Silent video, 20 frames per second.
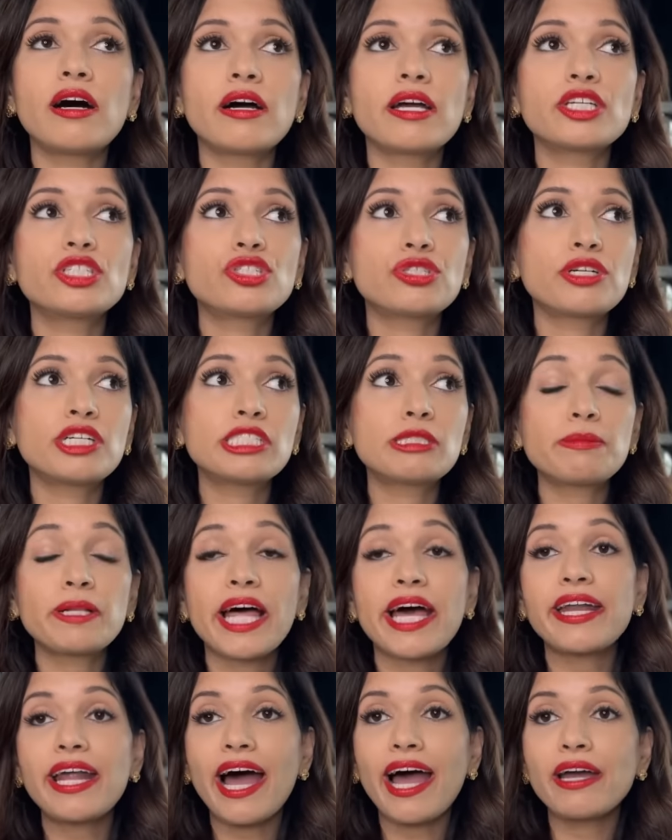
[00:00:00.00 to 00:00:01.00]
insurance
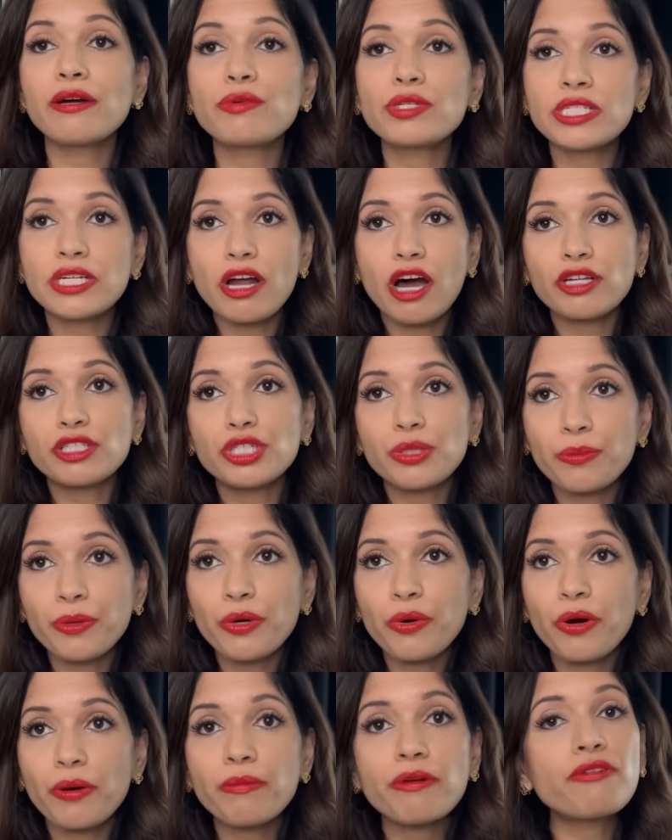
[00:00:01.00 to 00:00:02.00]
plan. I was an
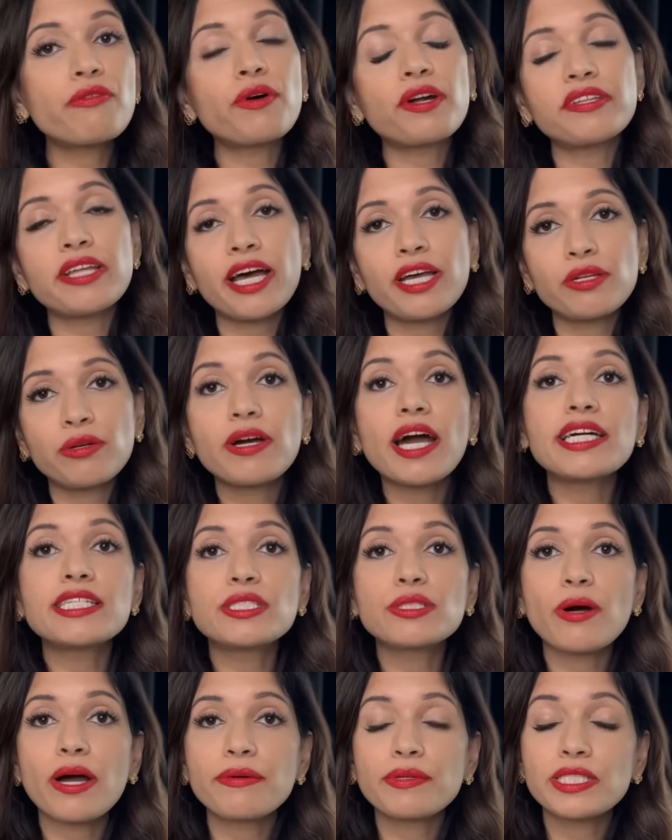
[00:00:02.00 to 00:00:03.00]
entrepreneur before that. You guys
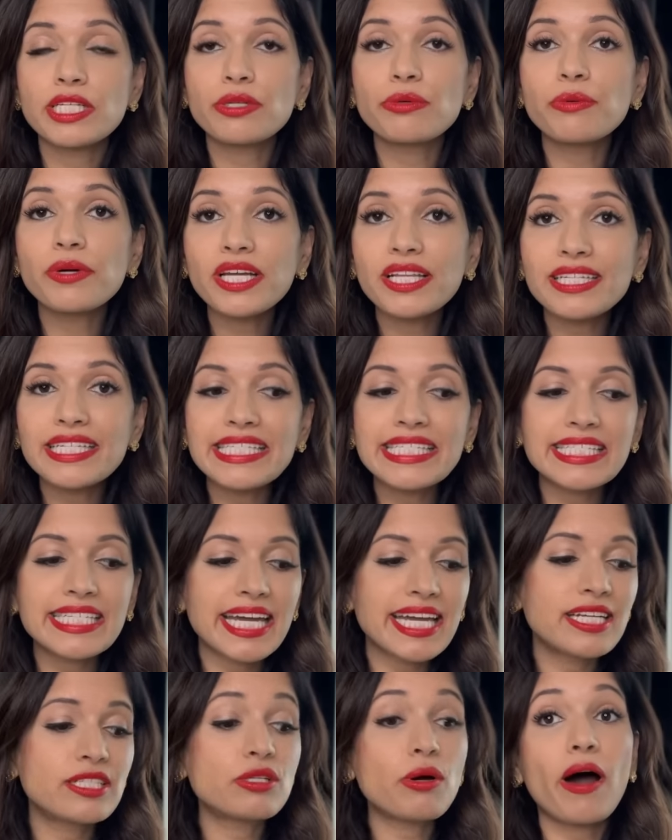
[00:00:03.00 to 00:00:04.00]
know I was in real
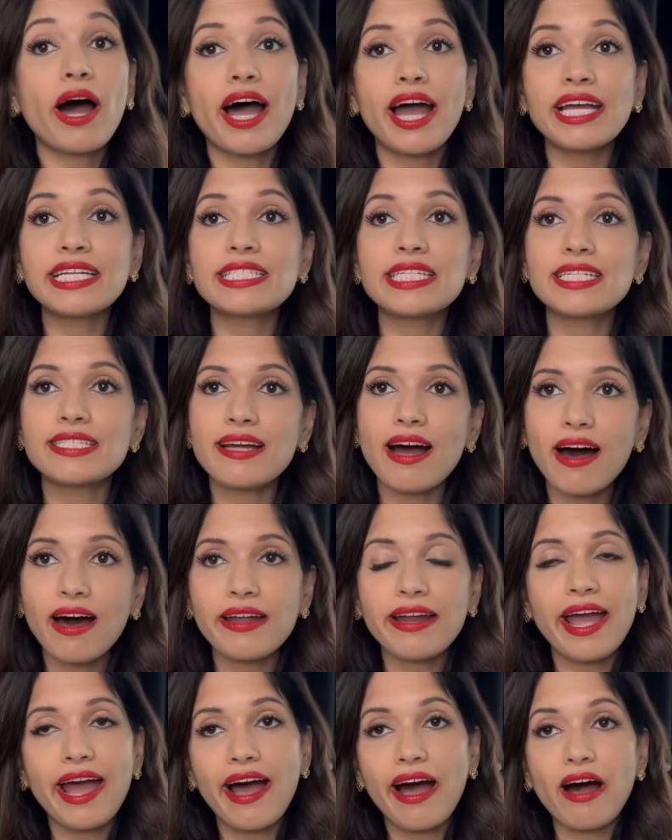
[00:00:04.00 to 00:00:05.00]
estate, so I did
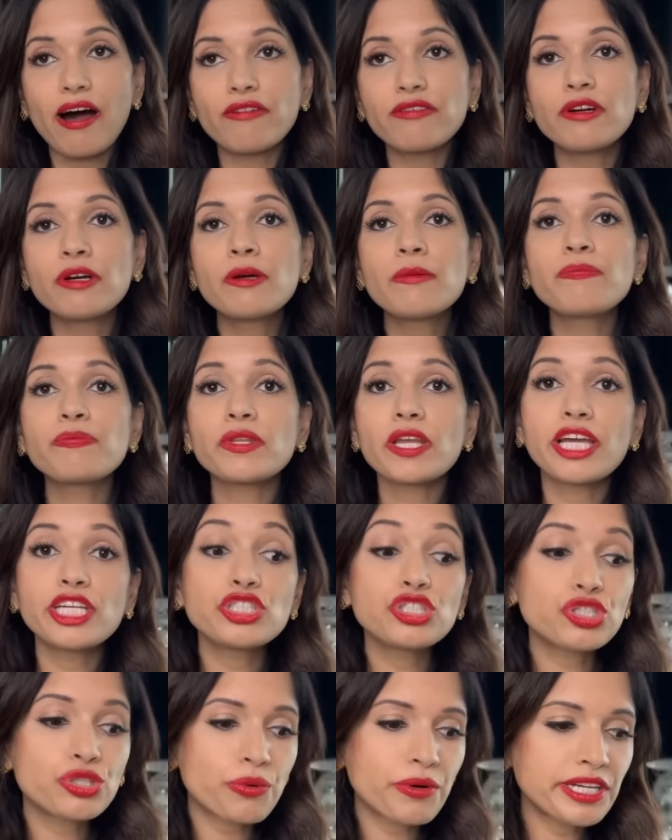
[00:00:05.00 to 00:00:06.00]
not have
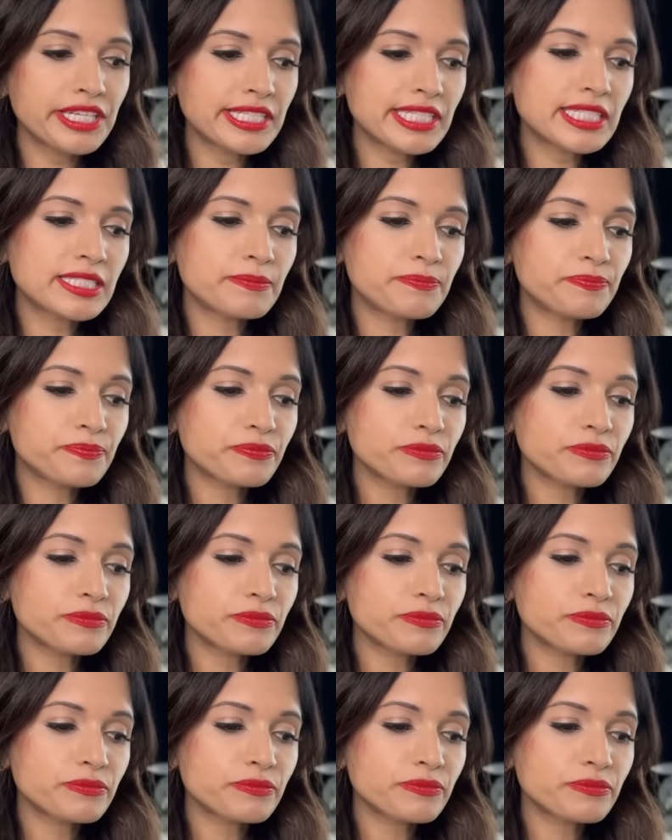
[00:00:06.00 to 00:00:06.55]
insurance.